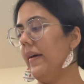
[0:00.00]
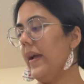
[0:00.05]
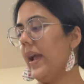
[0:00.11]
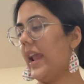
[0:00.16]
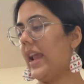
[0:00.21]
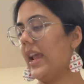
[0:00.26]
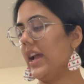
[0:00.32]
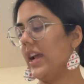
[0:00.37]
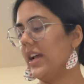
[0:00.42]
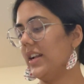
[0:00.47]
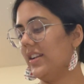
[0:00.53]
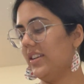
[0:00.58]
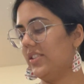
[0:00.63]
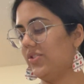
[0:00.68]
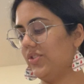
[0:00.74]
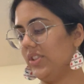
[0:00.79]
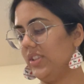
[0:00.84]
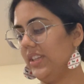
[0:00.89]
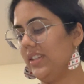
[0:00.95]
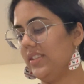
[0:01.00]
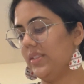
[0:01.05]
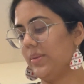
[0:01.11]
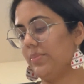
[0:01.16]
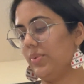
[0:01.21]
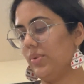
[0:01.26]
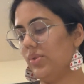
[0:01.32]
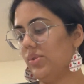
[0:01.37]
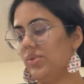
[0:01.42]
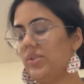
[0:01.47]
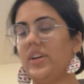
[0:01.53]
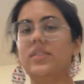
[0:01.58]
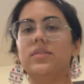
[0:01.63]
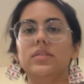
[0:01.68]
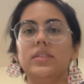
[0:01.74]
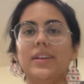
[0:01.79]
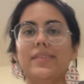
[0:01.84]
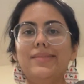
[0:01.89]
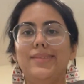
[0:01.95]
And it's really simple, so I
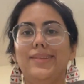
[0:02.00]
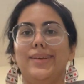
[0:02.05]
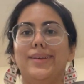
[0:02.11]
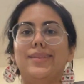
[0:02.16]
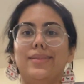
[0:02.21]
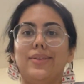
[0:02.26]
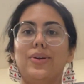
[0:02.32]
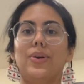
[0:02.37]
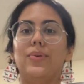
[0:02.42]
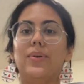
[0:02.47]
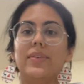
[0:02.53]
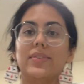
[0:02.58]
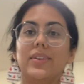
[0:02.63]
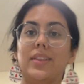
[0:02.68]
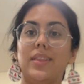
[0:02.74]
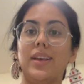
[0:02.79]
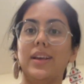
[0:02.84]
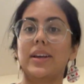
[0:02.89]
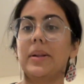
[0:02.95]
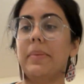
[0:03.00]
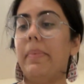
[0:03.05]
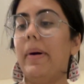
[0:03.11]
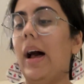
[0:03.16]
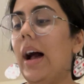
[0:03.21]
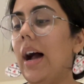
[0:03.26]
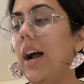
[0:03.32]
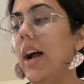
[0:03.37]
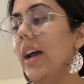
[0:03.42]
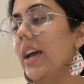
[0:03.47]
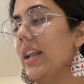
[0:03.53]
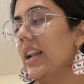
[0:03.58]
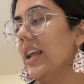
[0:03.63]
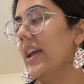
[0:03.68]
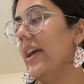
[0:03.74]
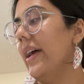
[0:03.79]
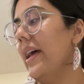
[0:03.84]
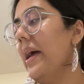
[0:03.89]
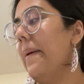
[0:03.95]
just have to like throw everything in a pot,
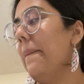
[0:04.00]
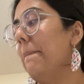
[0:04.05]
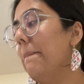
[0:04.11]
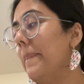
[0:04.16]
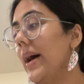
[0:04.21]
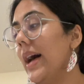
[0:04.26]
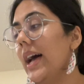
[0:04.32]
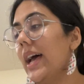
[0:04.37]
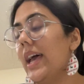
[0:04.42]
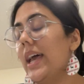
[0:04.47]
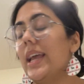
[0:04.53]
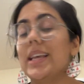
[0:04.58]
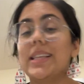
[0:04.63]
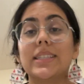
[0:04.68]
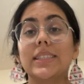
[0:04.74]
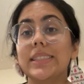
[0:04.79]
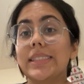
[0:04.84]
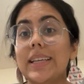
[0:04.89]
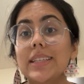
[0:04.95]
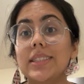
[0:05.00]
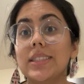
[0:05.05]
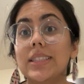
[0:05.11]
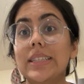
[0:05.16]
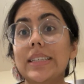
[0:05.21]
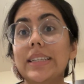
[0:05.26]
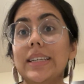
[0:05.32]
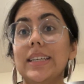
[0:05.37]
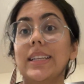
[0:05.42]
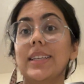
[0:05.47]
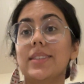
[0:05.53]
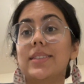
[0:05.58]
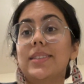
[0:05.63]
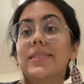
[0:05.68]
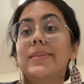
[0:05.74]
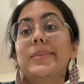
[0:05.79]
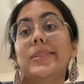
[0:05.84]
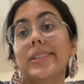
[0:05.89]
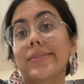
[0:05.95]
but it's gonna taste good, and so
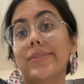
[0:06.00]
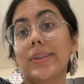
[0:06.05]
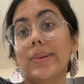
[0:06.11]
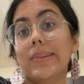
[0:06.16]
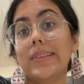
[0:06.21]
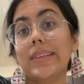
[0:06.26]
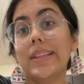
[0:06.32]
I'm looking forward to